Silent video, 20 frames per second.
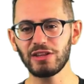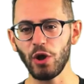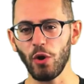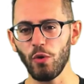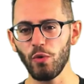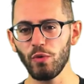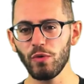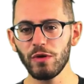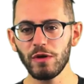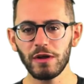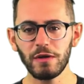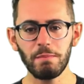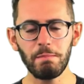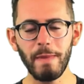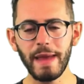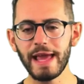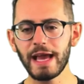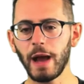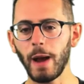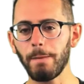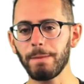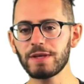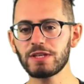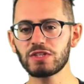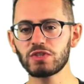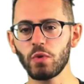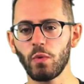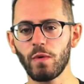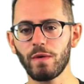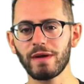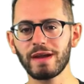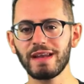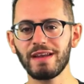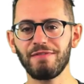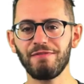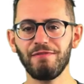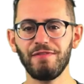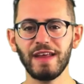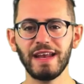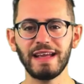don't make up a story to
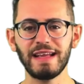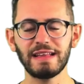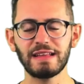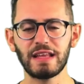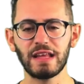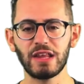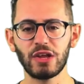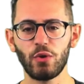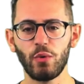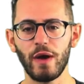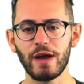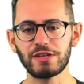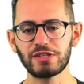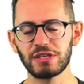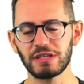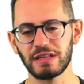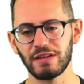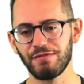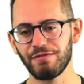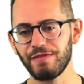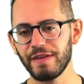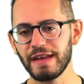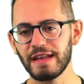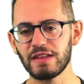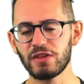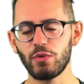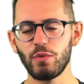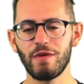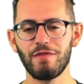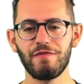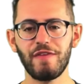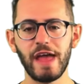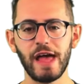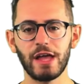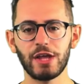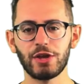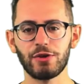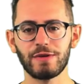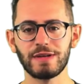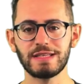fit into the question, to fit into a failure.